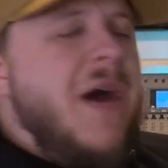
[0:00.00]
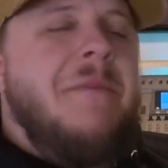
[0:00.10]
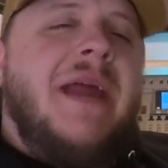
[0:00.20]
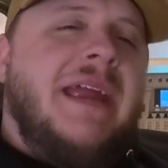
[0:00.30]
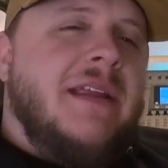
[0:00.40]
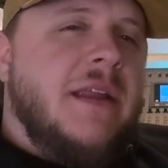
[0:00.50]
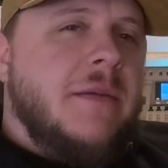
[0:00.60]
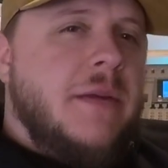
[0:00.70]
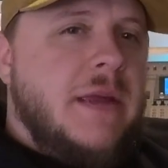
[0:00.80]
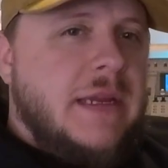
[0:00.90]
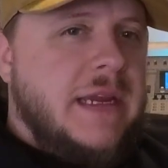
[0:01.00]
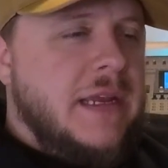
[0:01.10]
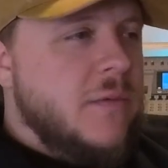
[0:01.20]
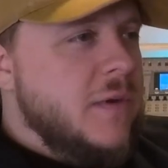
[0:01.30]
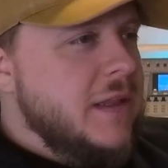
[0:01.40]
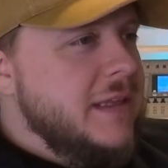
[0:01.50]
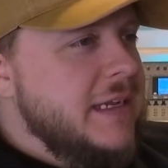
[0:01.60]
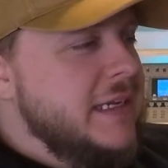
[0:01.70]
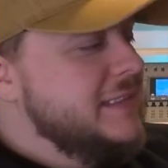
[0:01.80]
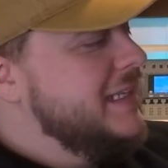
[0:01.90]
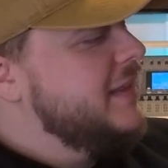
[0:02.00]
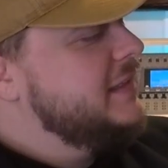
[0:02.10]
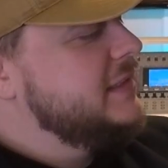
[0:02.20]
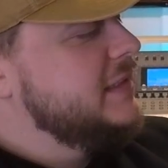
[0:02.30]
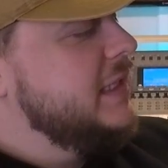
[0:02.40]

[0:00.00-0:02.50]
I may end up getting one of these. Now this is the